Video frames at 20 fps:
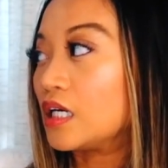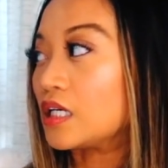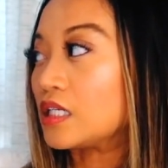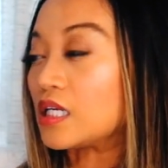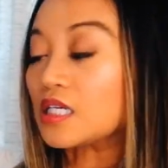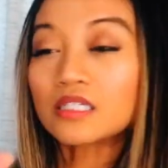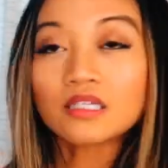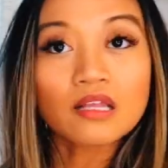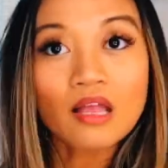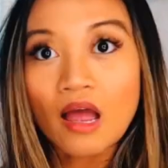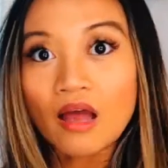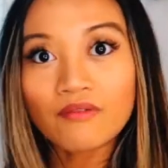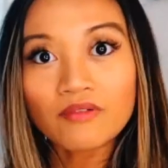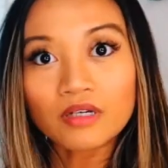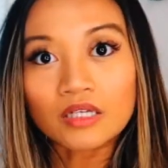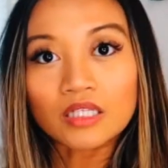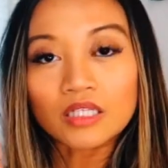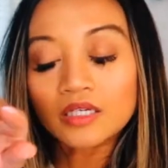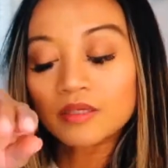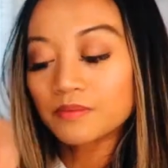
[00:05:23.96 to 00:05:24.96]
it doesn't have
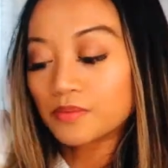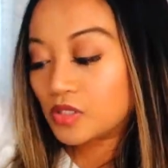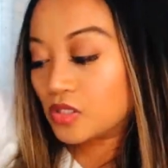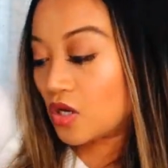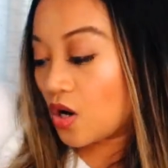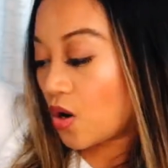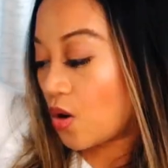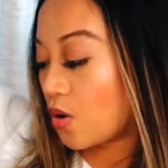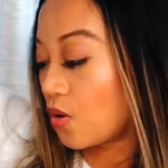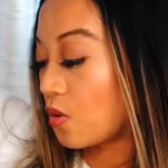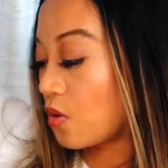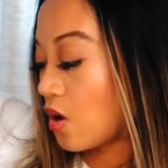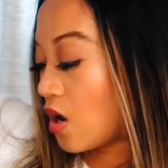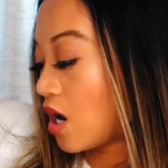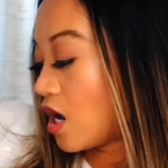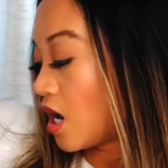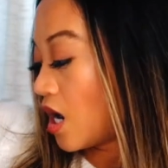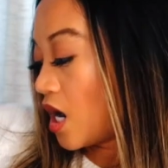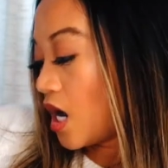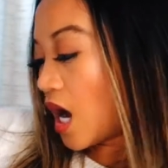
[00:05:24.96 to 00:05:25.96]
a clip. So
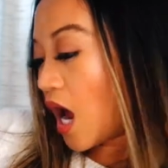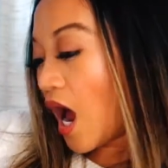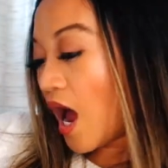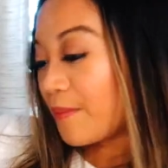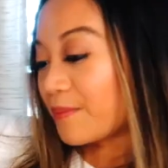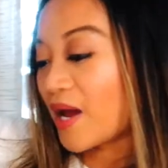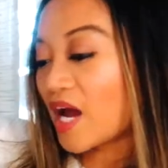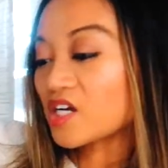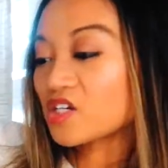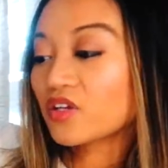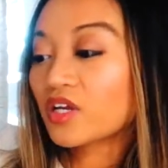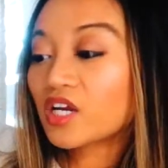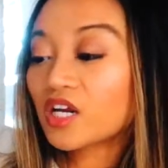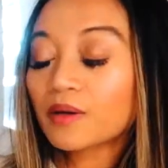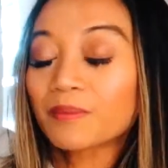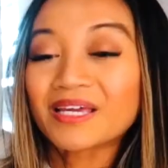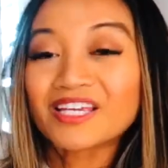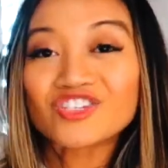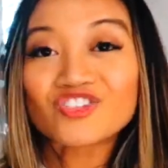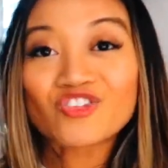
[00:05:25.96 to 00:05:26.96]
I'm actually
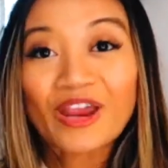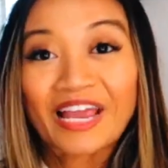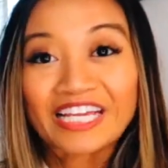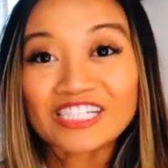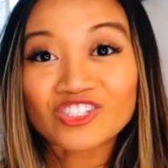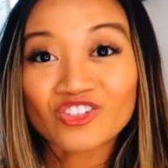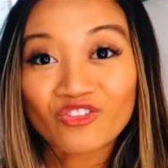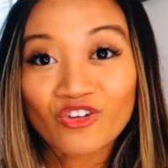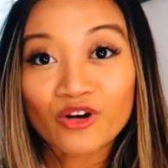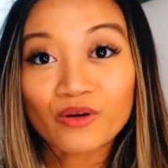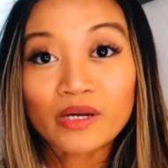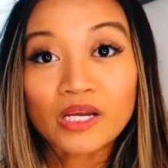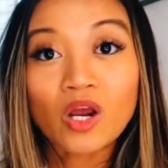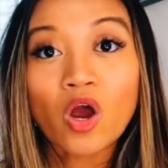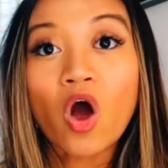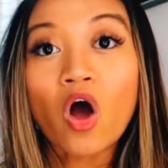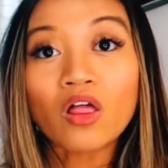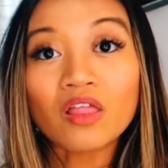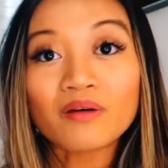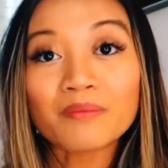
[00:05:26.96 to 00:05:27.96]
going to be
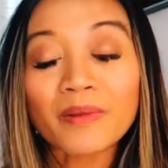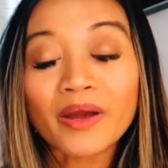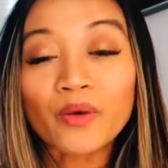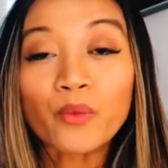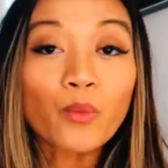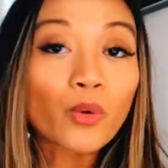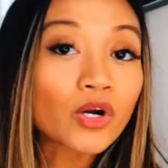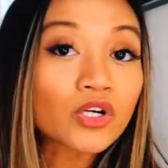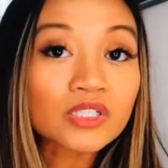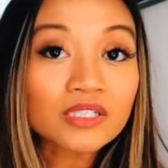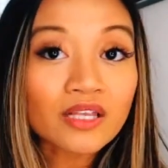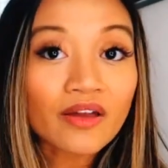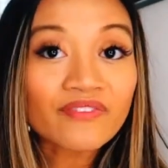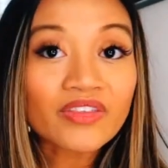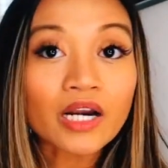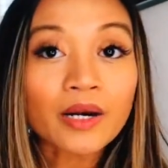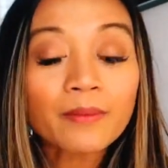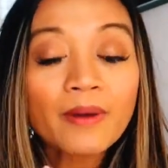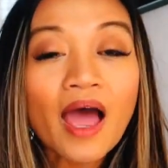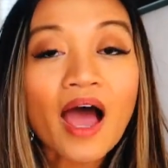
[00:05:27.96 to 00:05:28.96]
transferring all of my work
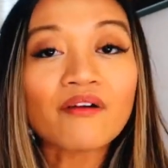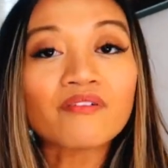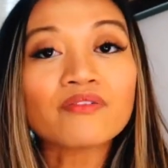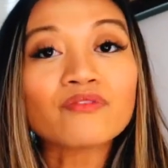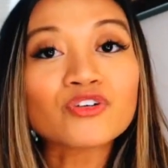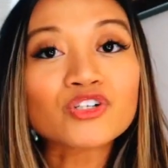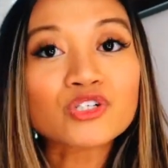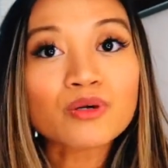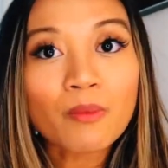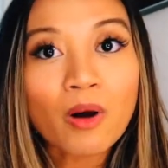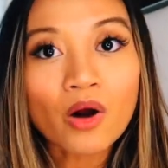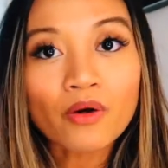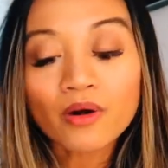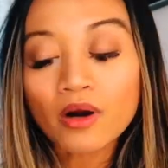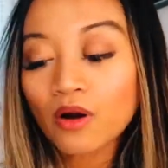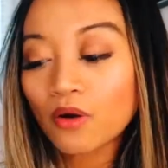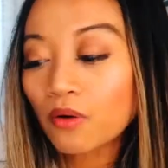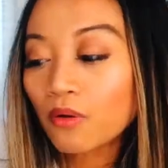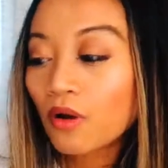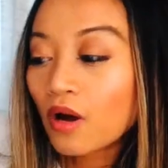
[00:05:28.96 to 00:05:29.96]
stuff that I'm having for
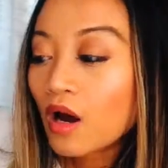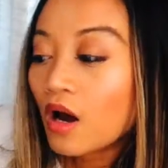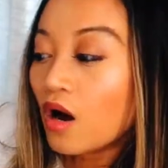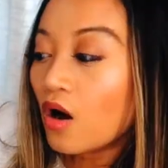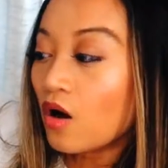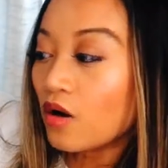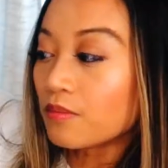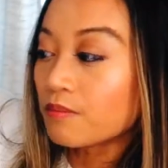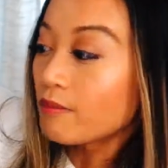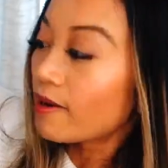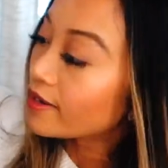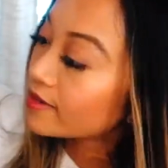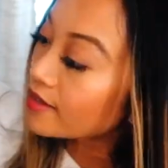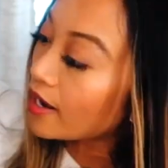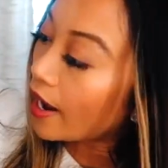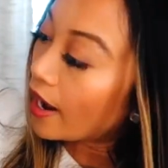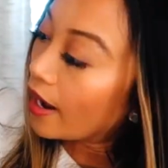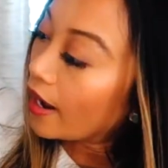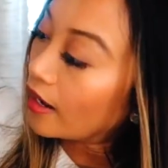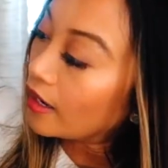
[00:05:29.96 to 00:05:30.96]
tomorrow on
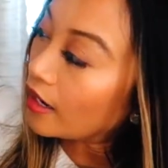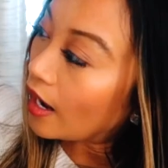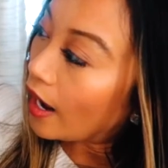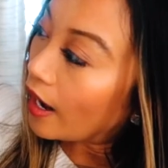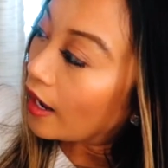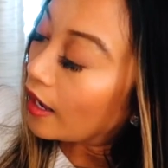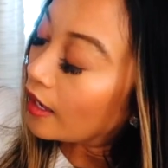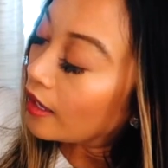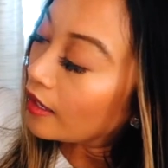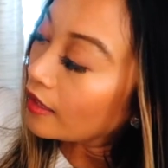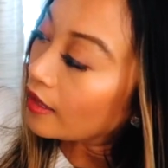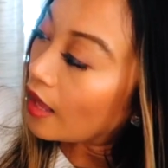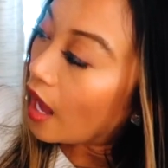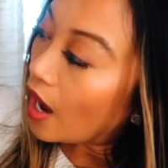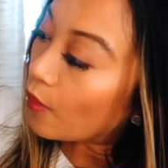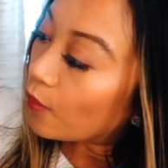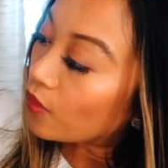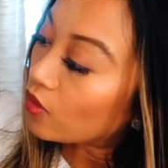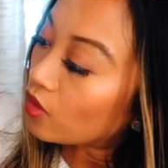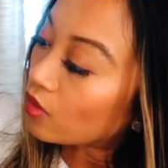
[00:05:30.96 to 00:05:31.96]
Monday, and
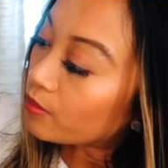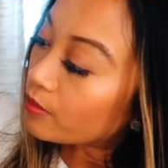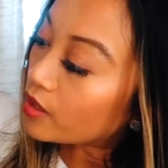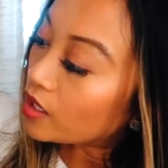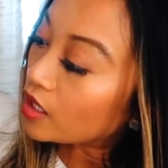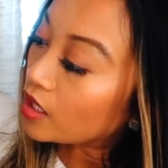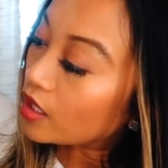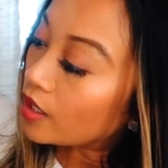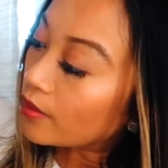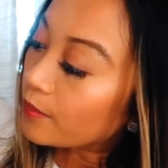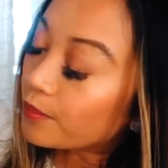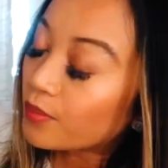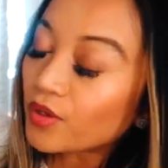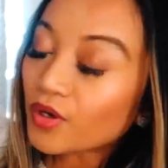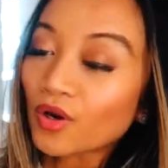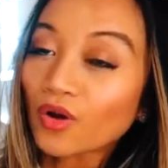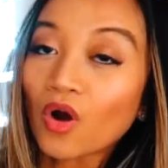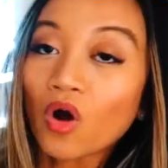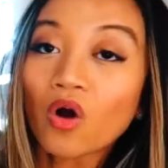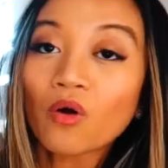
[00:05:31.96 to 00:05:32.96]
I will be
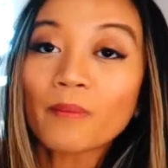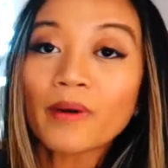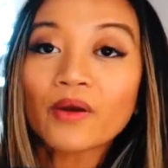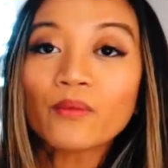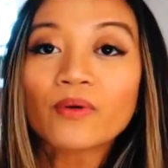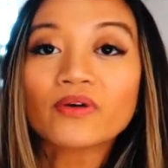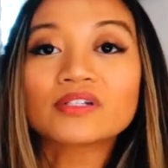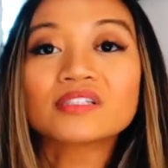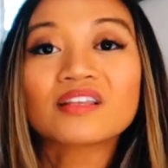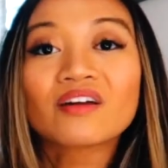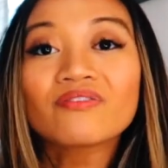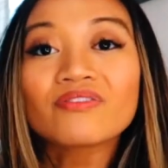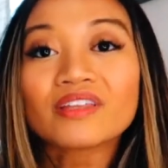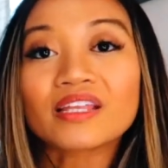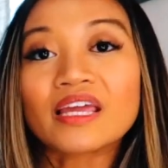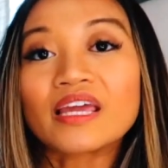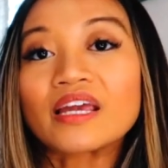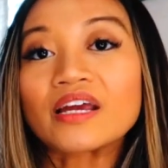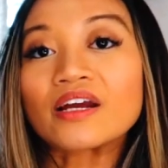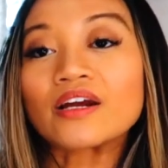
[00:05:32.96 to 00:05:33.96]
putting all my work stuff
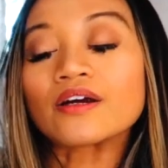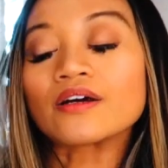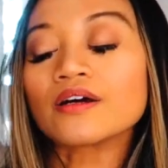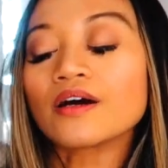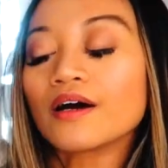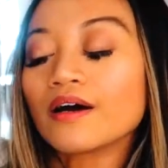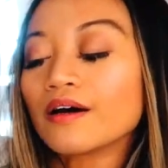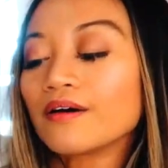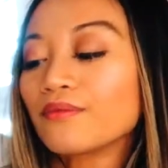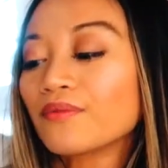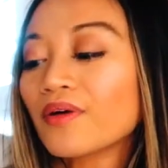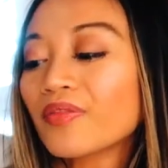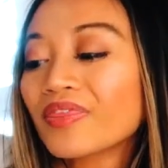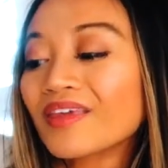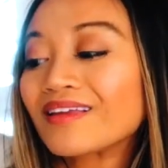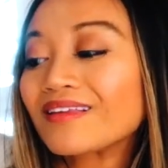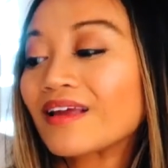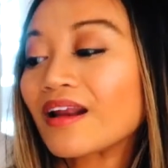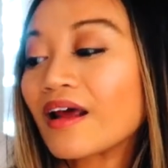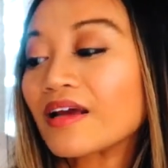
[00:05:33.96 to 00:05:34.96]
in here. Uh, one
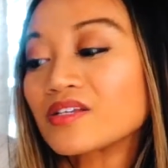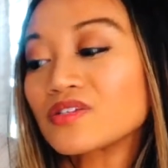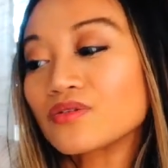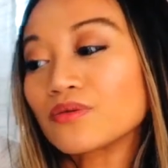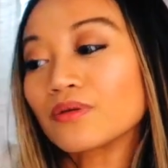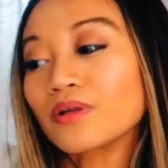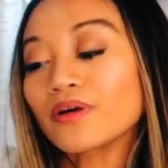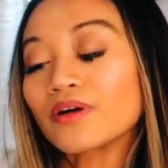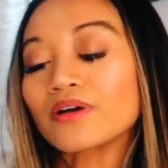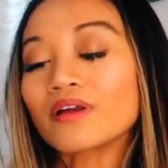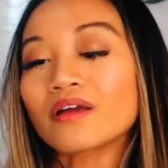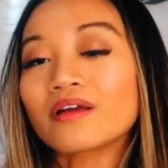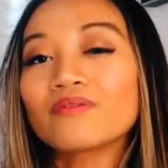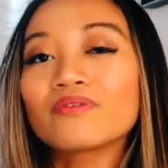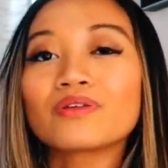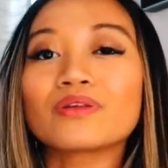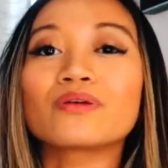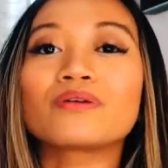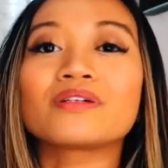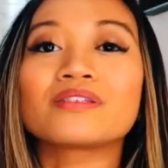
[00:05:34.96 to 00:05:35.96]
thing that I do learn,
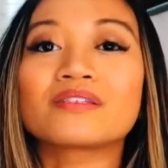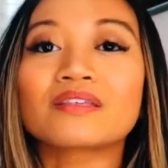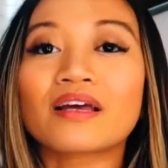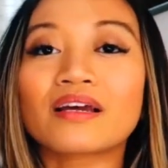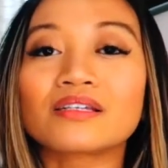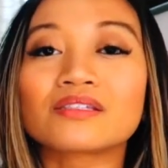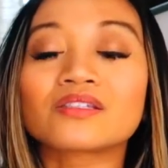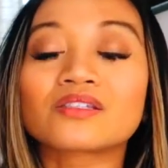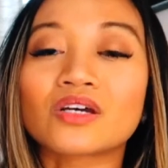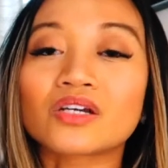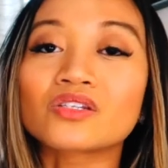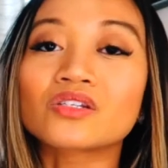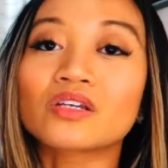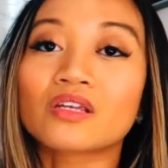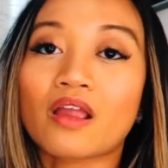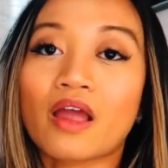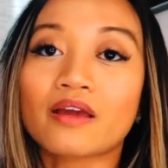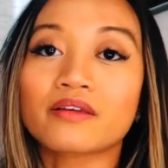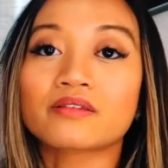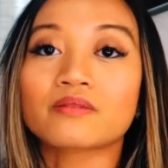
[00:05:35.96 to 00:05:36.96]
even though it's like such
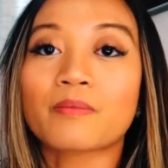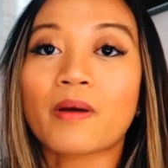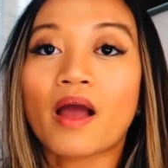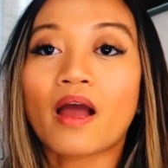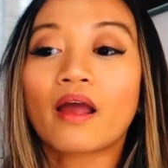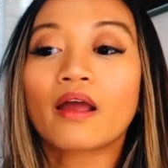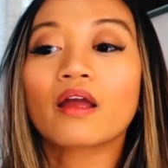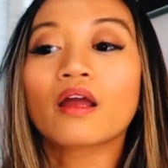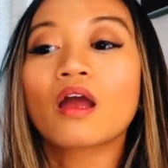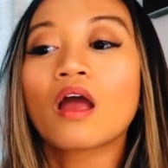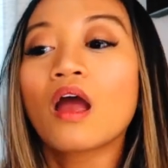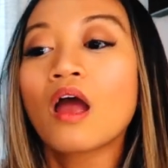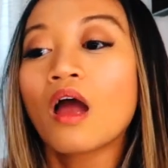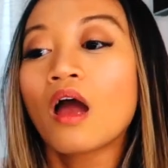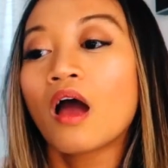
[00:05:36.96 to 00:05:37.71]
a nice bag,